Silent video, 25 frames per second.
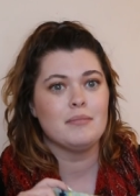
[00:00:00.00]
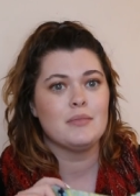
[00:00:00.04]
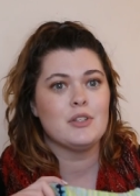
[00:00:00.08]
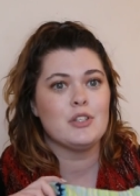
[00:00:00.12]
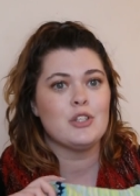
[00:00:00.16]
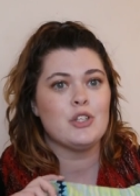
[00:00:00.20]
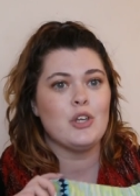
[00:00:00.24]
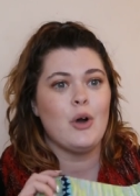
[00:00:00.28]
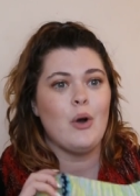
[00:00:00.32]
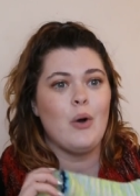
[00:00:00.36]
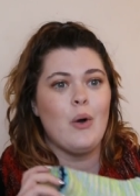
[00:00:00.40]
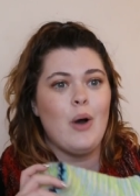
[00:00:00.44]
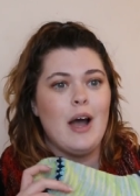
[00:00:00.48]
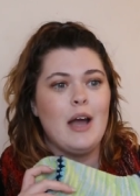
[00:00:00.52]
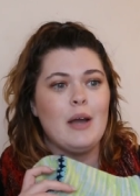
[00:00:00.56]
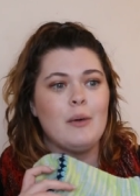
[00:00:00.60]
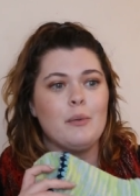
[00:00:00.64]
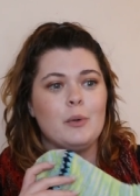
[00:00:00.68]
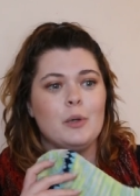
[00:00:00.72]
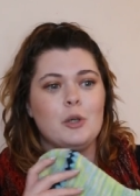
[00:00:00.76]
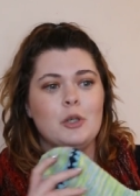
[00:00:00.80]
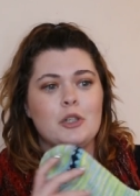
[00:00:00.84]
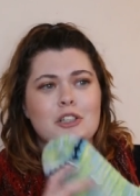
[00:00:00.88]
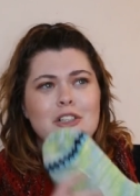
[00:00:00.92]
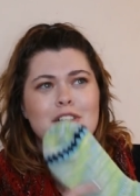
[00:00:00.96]
So I
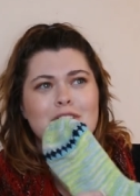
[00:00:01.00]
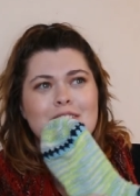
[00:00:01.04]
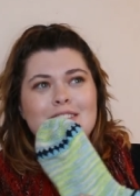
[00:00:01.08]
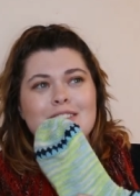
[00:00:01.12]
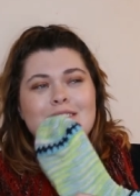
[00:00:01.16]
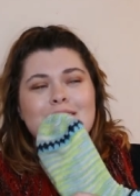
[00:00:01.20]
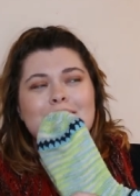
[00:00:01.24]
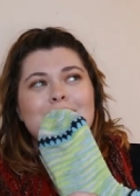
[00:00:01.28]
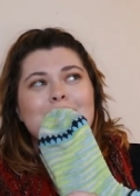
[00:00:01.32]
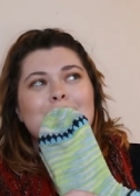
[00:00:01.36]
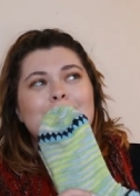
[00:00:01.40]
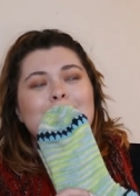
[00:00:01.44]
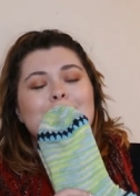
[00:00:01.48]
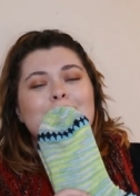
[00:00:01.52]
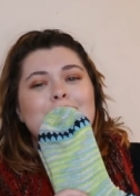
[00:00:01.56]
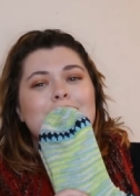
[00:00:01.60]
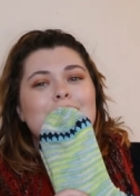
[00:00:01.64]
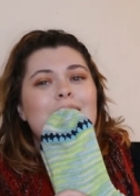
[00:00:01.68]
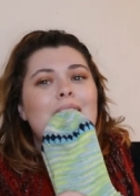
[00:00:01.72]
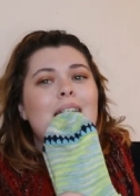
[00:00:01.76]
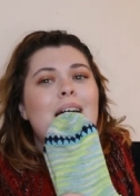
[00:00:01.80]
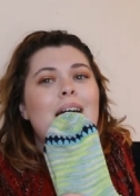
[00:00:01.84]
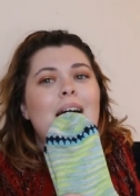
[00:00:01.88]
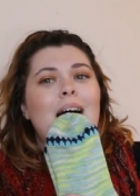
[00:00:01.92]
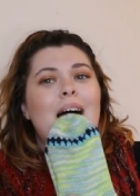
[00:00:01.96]
will
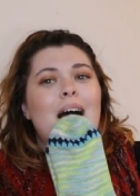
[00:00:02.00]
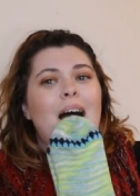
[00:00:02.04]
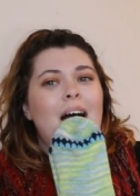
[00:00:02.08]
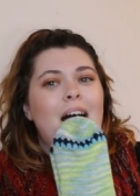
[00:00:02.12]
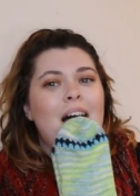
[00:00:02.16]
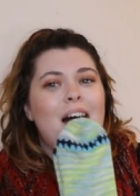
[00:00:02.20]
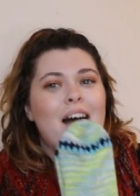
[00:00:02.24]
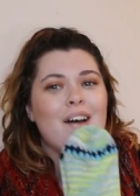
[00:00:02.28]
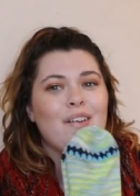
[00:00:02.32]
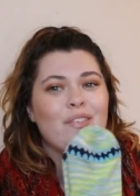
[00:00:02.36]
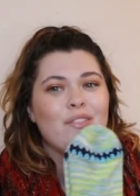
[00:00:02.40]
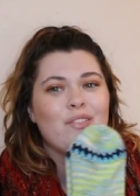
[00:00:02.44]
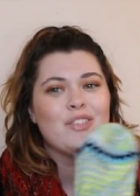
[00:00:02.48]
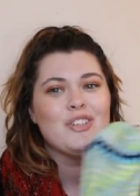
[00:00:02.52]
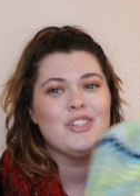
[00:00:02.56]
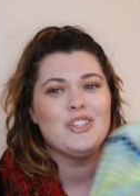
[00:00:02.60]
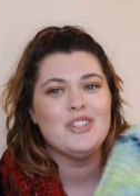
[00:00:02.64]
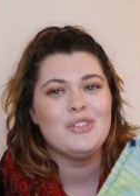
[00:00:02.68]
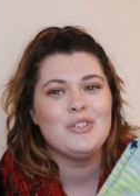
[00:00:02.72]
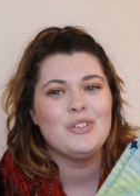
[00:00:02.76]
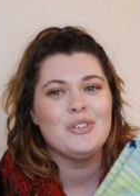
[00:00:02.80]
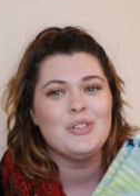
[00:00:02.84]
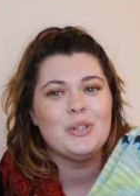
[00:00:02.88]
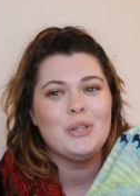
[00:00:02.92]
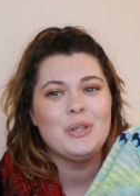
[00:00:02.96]
have
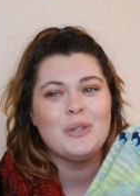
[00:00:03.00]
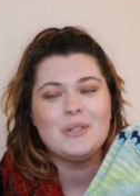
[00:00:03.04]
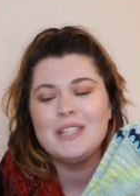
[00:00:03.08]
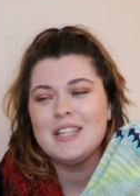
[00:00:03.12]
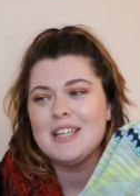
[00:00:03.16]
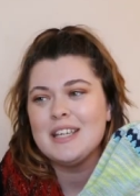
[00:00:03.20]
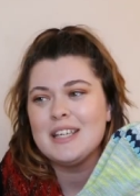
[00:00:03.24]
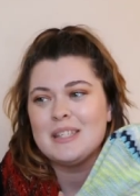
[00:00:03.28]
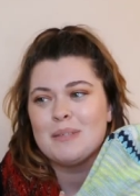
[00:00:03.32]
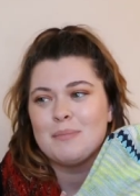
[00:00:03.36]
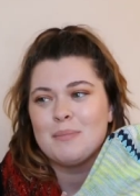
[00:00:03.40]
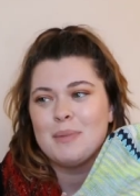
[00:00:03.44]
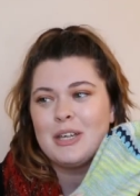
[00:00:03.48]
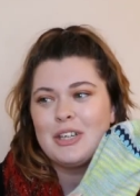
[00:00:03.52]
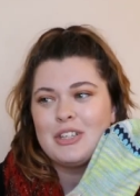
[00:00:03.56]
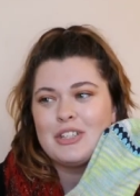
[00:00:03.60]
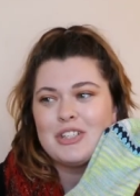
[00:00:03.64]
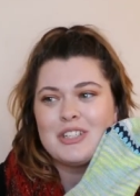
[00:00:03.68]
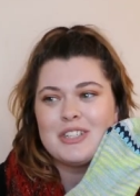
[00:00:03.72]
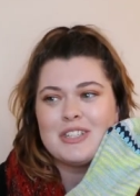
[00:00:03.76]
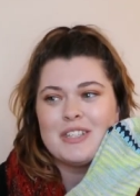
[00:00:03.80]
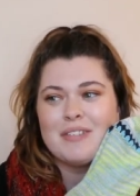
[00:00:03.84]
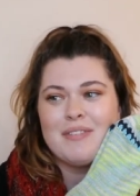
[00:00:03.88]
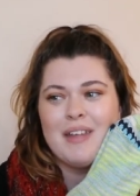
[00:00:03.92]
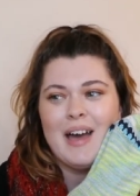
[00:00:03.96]
to go take some
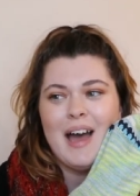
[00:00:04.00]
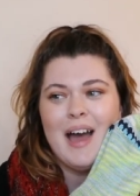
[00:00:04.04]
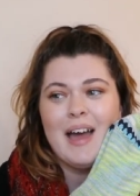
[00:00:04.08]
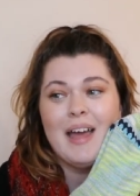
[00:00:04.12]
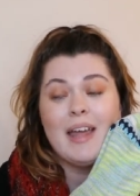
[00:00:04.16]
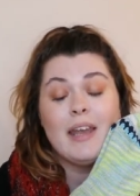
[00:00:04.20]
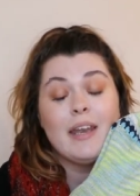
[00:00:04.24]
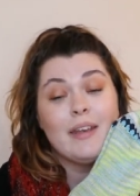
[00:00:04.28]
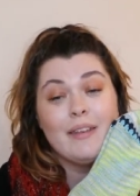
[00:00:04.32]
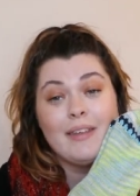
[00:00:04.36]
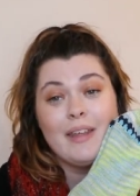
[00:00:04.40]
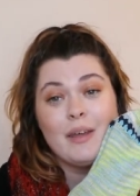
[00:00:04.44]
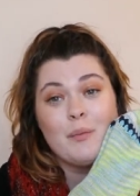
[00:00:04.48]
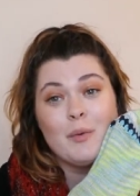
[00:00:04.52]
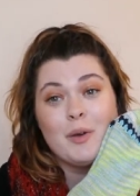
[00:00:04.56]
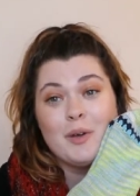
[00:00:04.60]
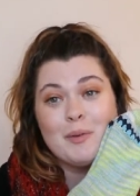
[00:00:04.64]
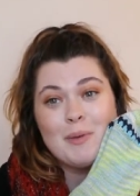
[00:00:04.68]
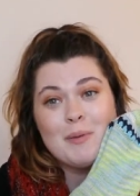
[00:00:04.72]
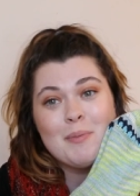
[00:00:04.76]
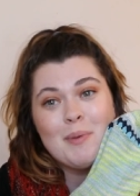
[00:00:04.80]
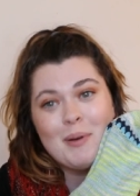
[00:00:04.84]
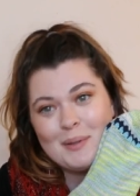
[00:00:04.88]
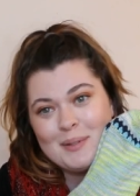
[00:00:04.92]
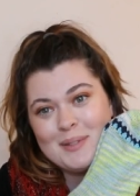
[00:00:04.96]
pictures of that, and they will
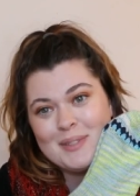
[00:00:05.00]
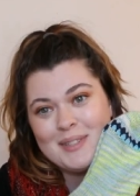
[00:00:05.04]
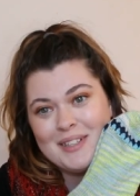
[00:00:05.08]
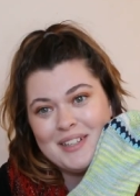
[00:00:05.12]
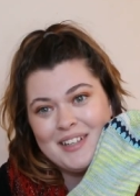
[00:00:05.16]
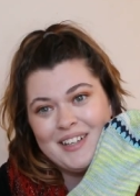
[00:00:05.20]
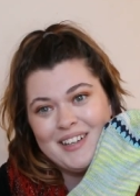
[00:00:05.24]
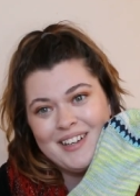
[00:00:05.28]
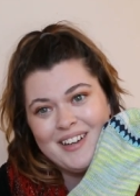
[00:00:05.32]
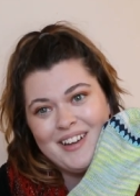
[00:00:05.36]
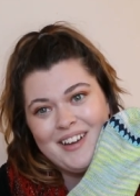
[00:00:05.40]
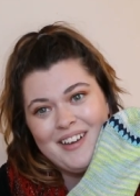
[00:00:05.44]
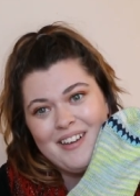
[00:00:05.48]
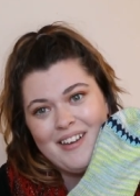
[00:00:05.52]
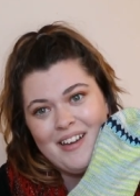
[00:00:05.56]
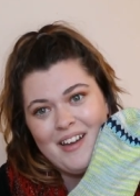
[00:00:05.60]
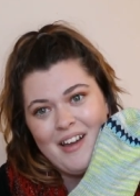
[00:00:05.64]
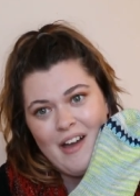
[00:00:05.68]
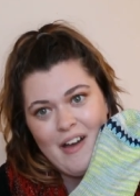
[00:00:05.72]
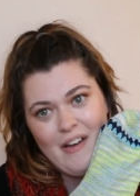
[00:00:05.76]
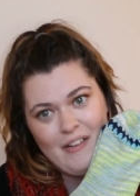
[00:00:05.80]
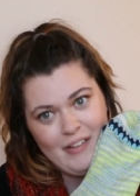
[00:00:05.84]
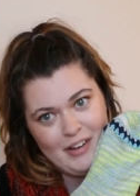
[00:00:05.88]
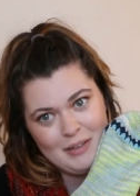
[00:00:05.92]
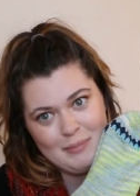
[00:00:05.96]
be posted
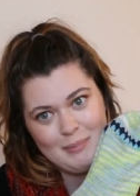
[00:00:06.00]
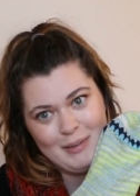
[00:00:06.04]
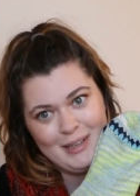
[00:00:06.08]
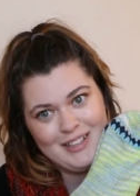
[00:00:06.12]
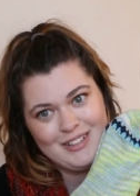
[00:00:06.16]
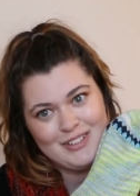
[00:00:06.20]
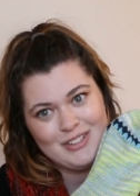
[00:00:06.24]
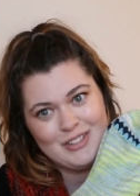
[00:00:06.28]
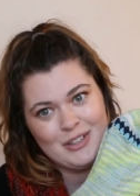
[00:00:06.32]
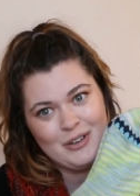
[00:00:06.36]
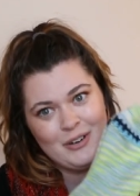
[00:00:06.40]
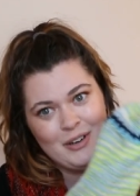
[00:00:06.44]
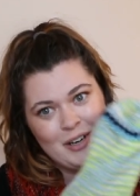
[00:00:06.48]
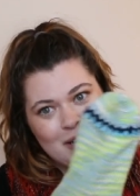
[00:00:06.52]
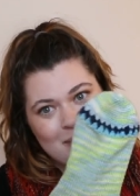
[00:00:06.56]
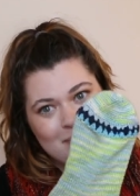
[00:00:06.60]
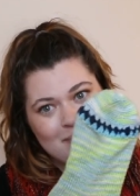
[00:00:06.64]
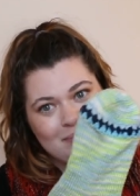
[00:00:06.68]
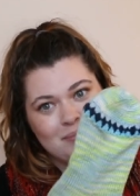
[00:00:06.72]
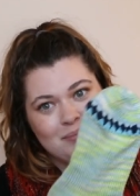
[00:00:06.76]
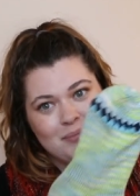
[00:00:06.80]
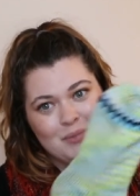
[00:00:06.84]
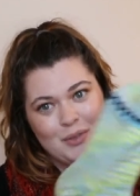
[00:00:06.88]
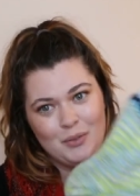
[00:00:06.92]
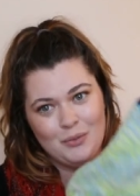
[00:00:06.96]
on my Instagram,
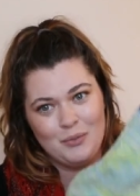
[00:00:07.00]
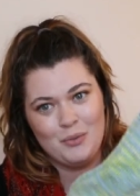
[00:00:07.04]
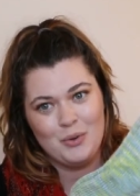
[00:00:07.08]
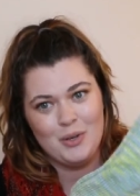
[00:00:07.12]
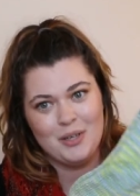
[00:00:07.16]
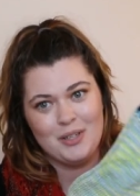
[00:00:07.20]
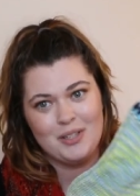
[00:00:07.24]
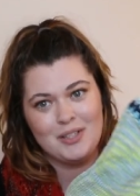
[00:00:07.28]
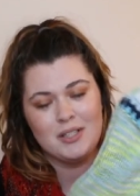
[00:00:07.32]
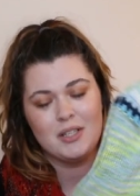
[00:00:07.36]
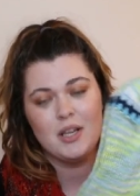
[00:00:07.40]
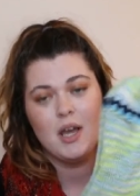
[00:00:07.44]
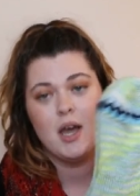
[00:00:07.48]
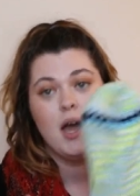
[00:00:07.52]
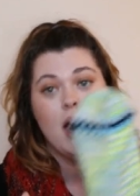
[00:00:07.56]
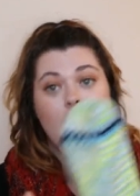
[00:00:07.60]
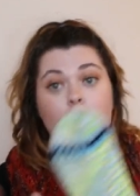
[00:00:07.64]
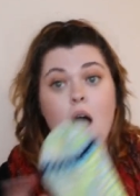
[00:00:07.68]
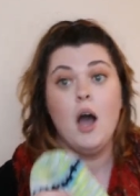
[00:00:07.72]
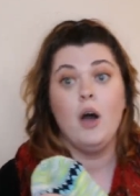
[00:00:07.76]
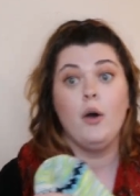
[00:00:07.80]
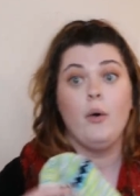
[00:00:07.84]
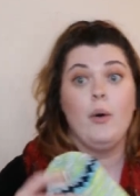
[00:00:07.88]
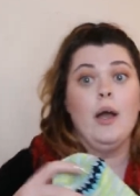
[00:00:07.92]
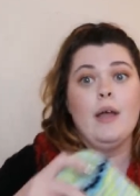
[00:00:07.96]
of course.
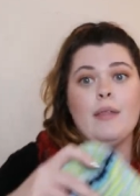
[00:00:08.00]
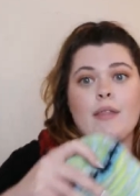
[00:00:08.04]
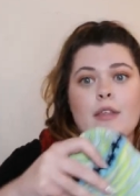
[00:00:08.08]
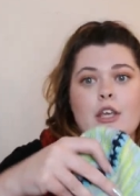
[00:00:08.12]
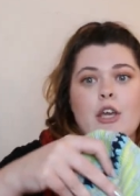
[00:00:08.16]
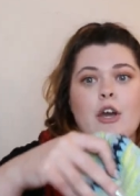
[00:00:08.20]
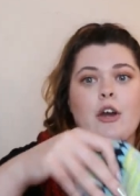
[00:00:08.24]
Oh, and the